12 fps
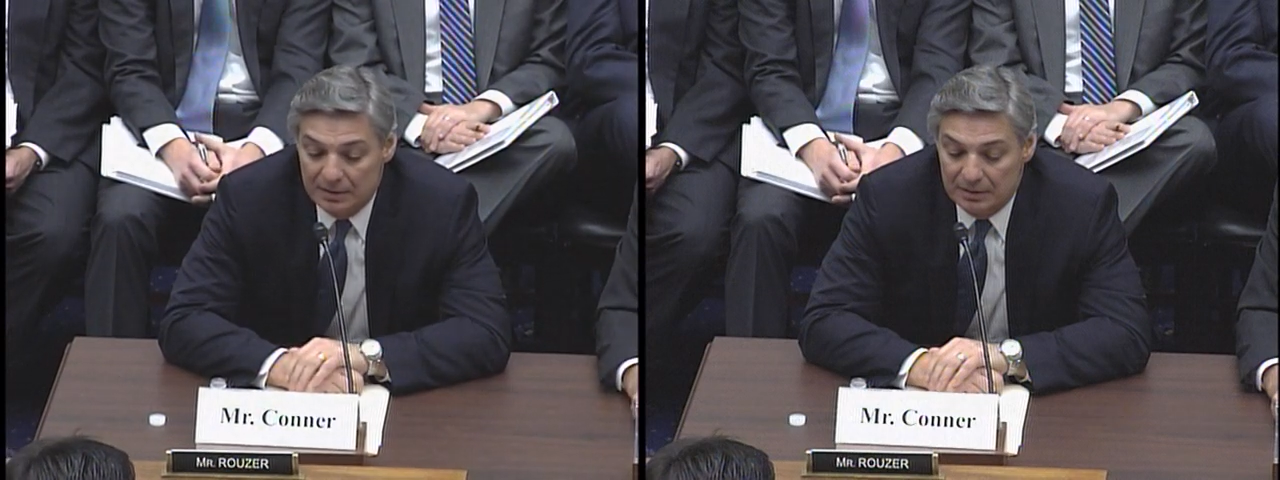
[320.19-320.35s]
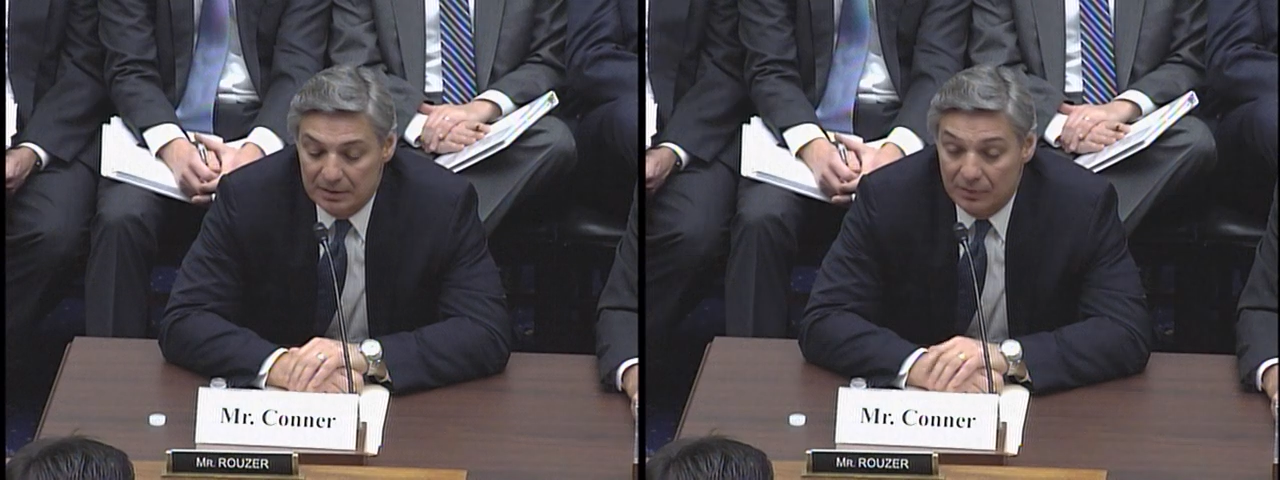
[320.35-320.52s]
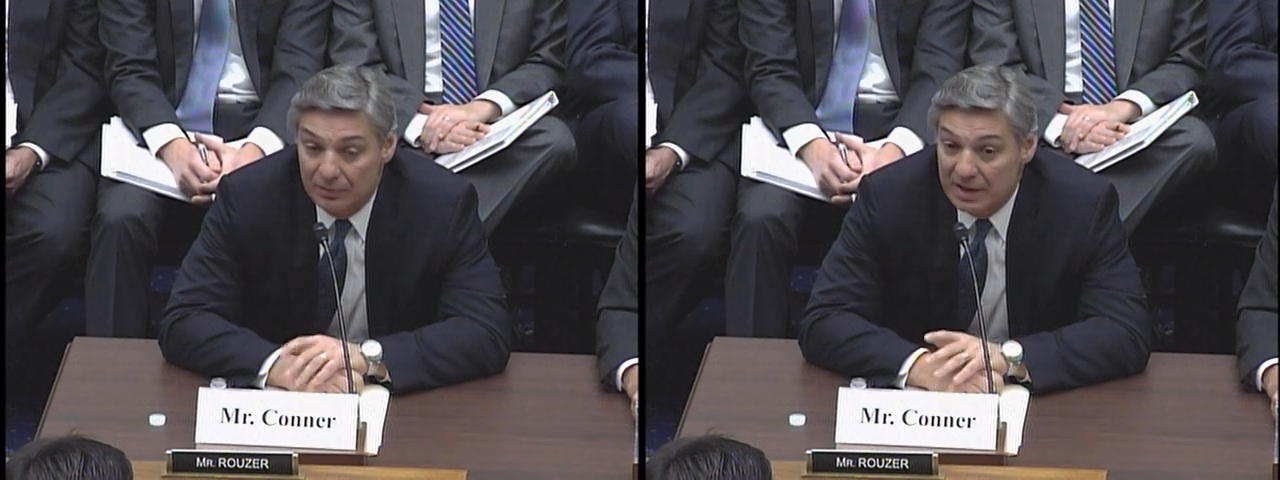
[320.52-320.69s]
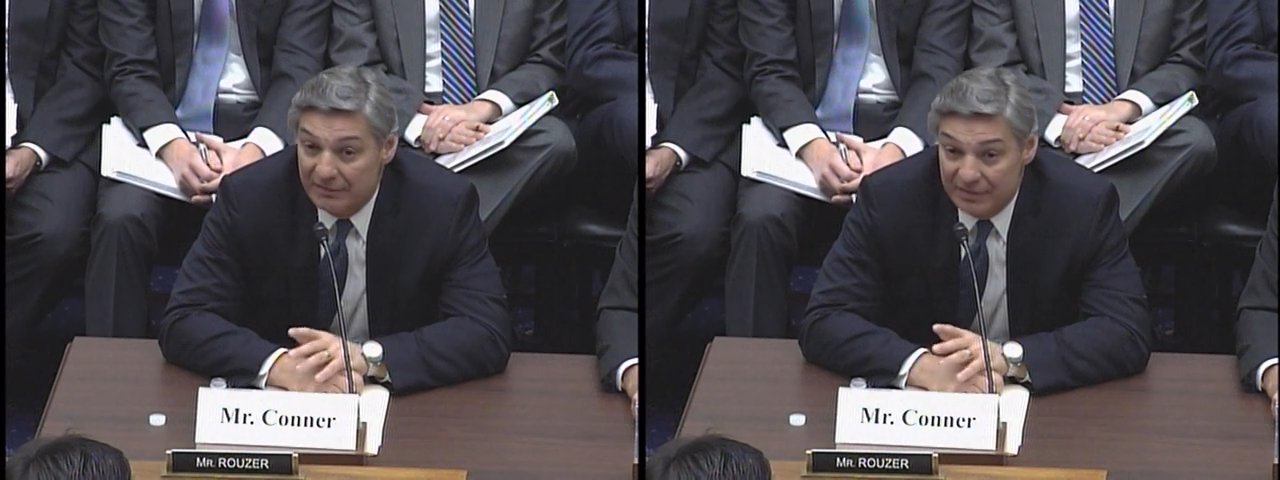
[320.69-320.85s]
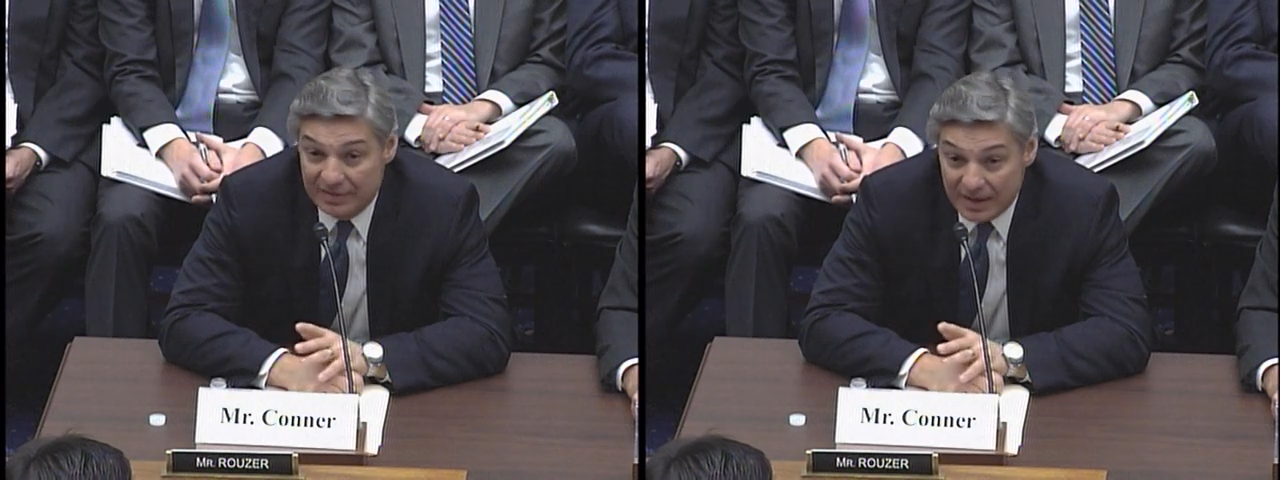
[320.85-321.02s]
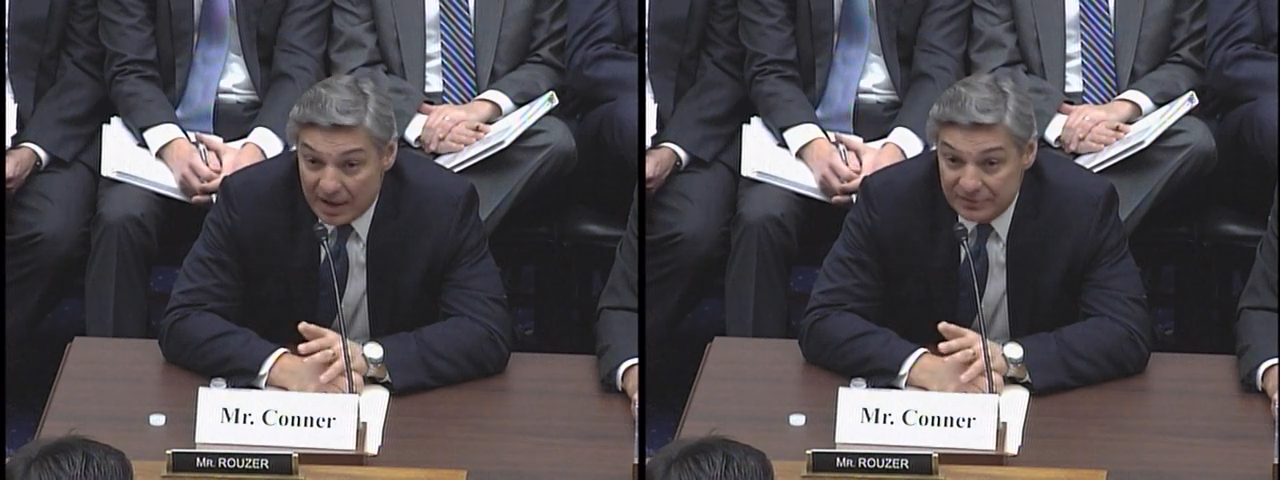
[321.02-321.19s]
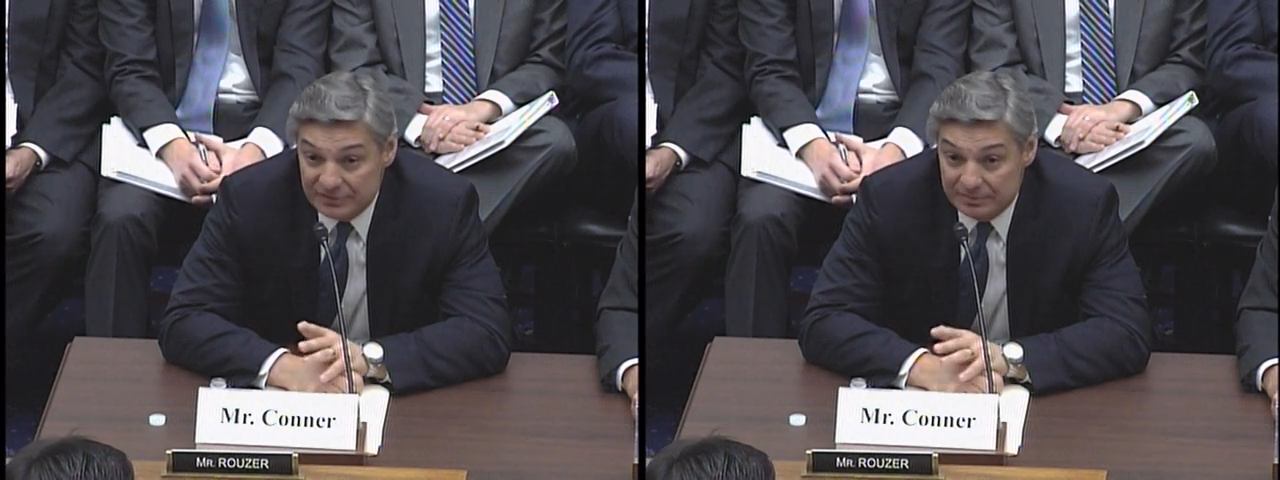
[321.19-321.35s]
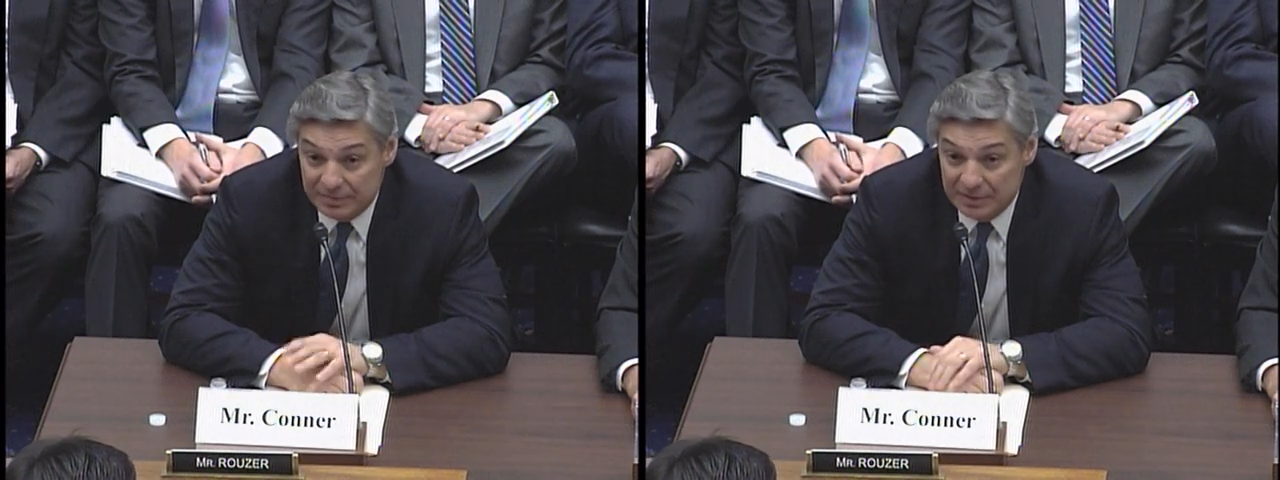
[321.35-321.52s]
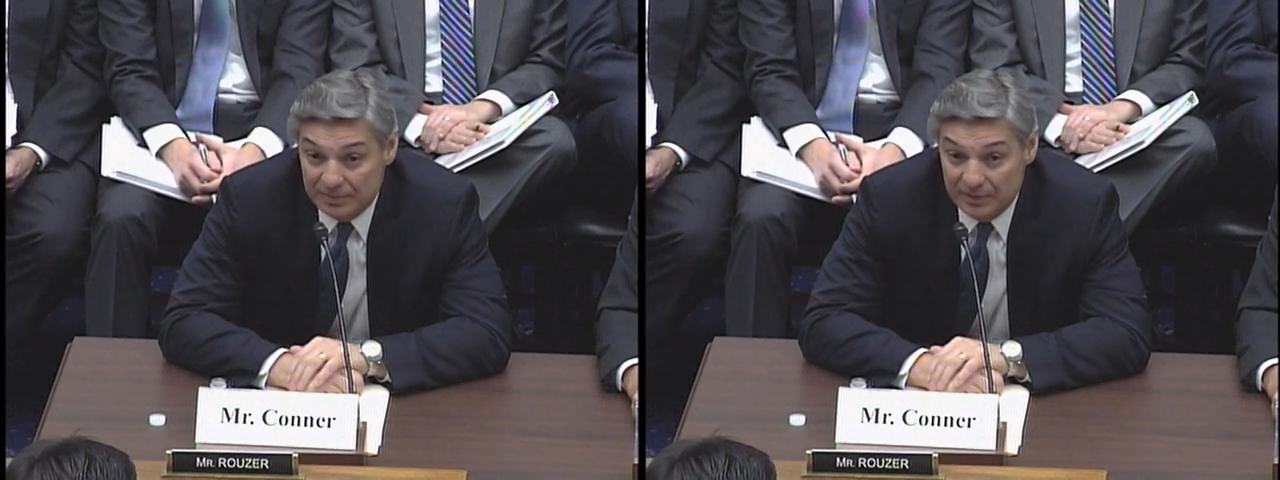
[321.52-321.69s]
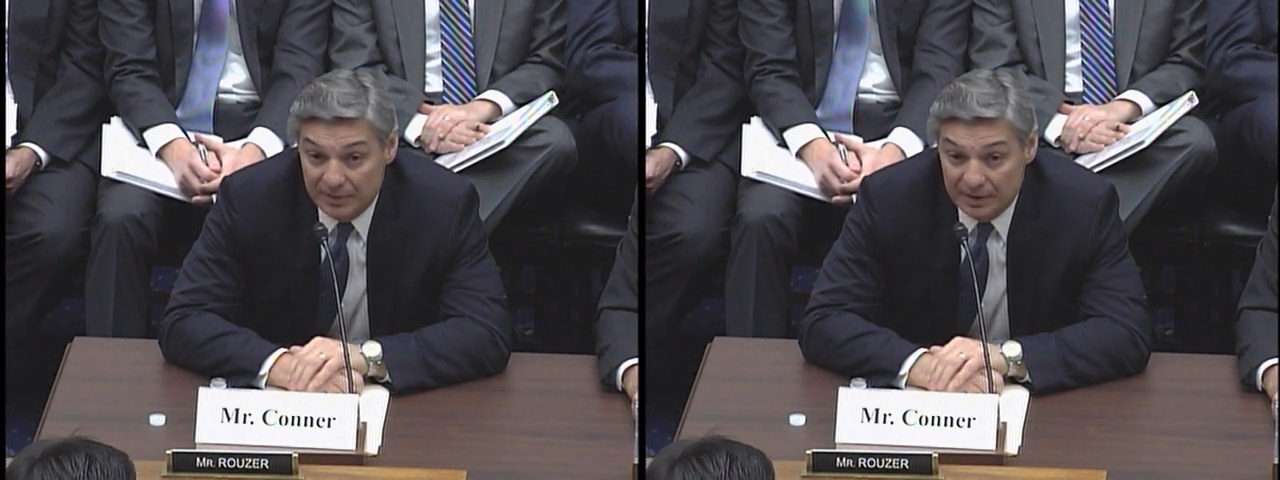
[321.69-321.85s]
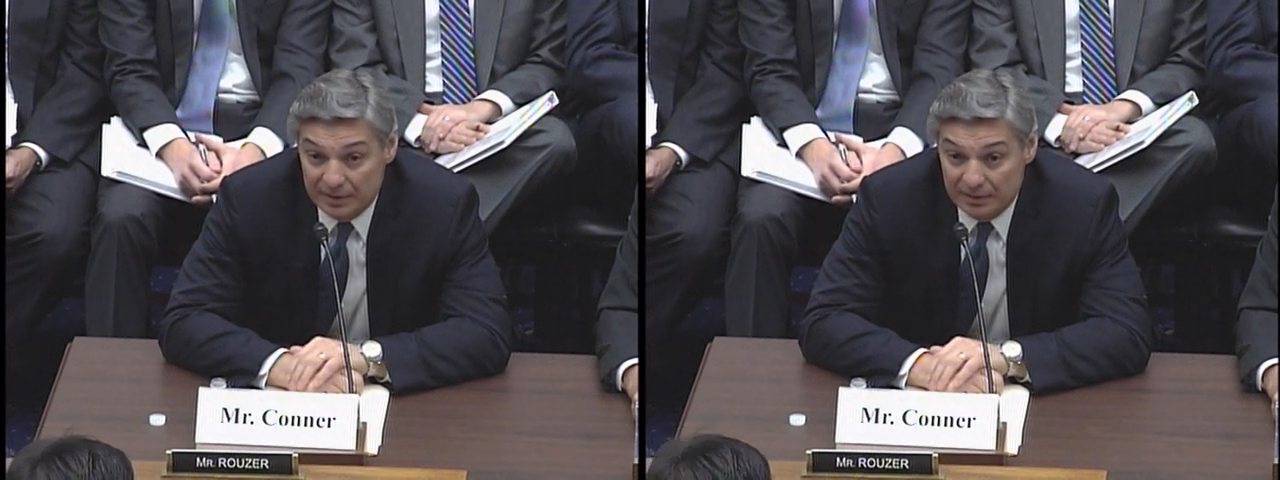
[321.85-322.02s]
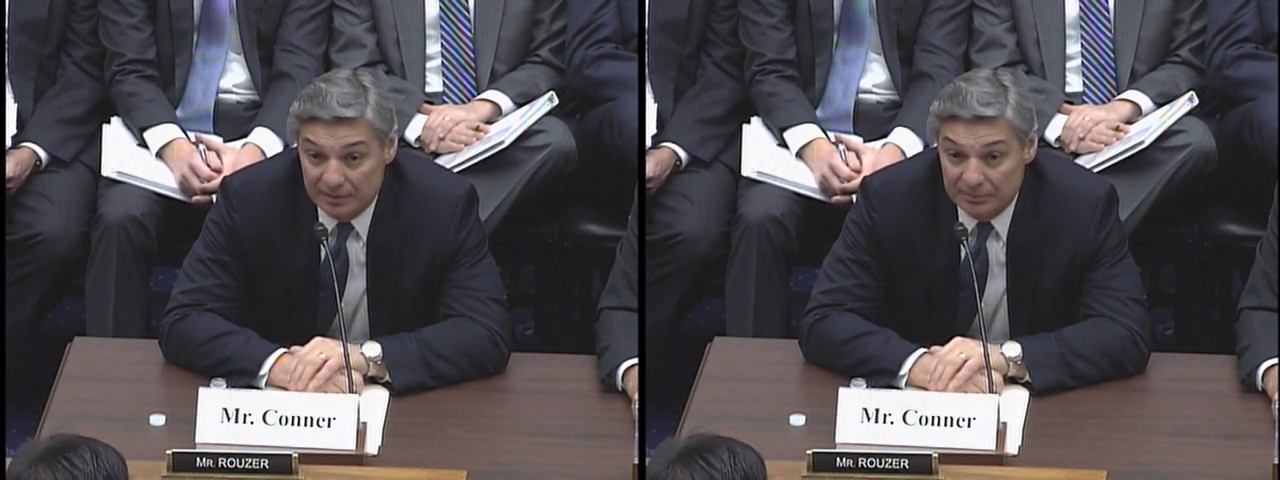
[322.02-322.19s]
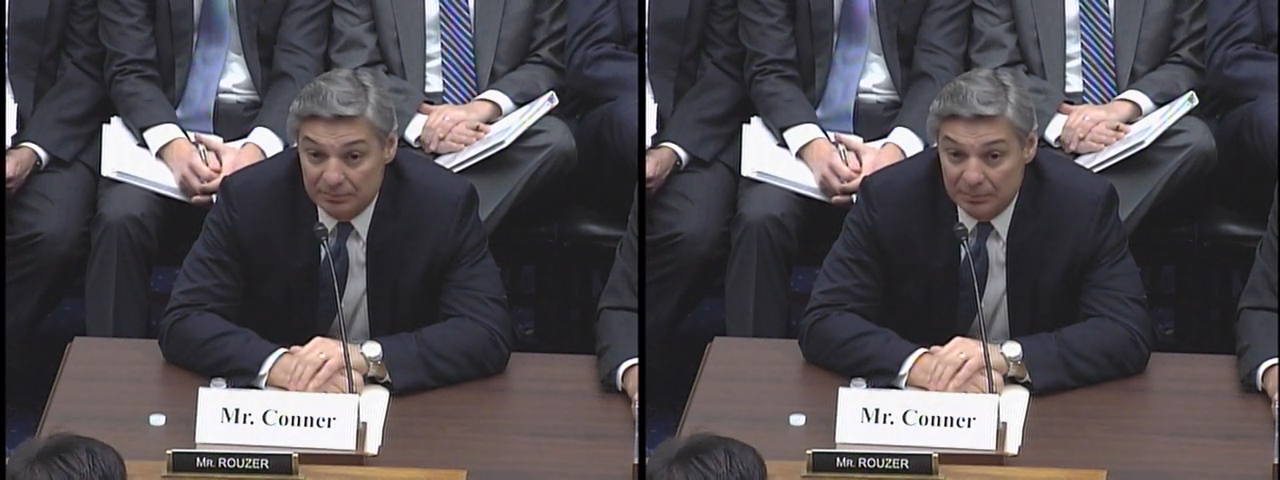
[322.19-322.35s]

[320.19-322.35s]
you know, we have a thousand people that are